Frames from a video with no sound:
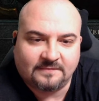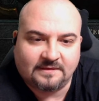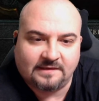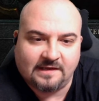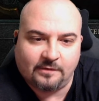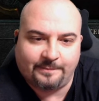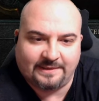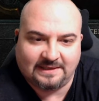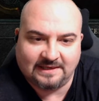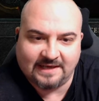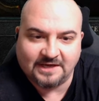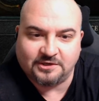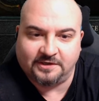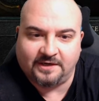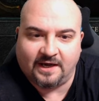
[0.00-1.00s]
It would be
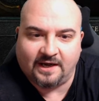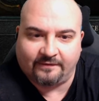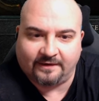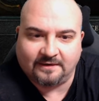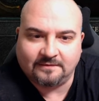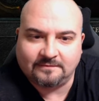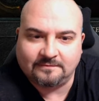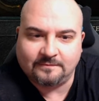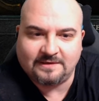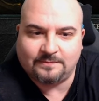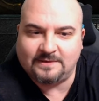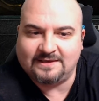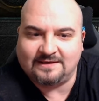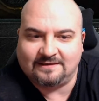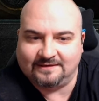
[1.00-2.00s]
legendary. We,
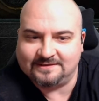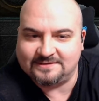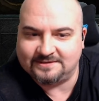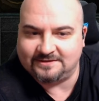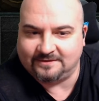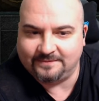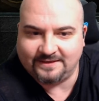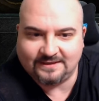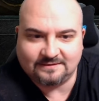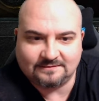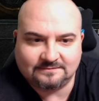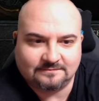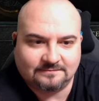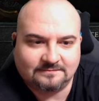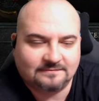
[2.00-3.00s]
we can't stop now.
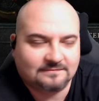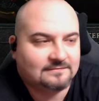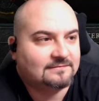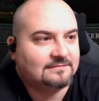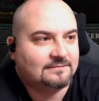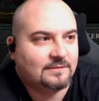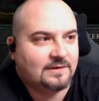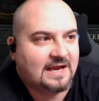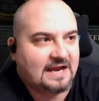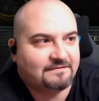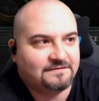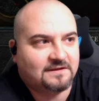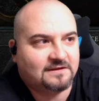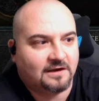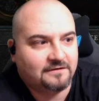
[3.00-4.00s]
We have
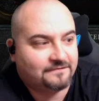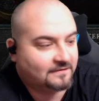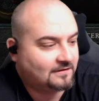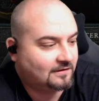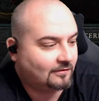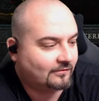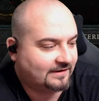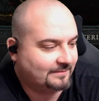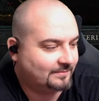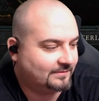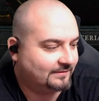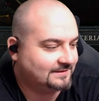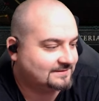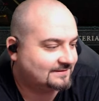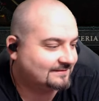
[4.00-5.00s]
to go for glory,
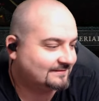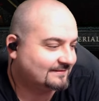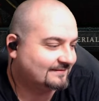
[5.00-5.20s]
boys.